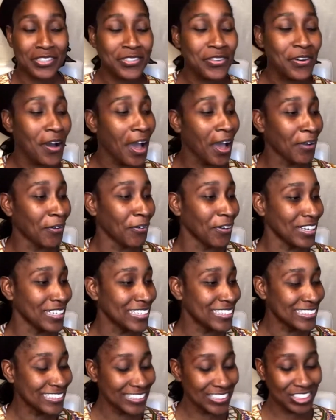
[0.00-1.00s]
So I
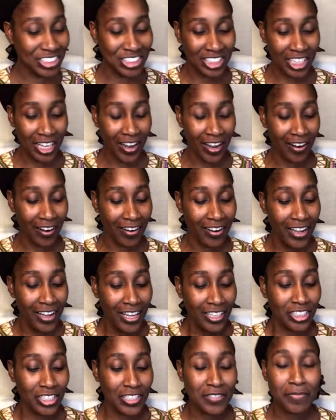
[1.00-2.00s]
wanted to share
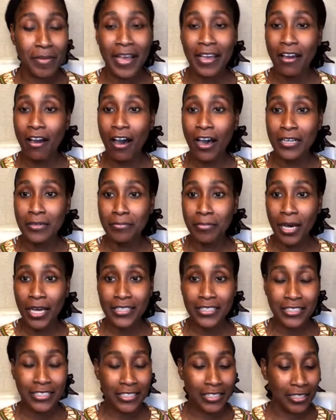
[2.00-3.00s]
just my
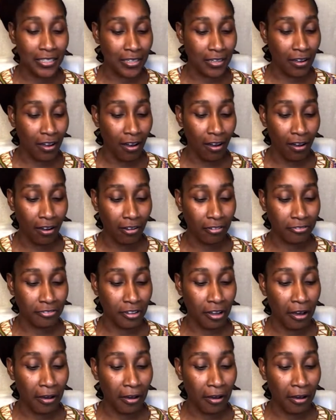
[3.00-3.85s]
unbottling of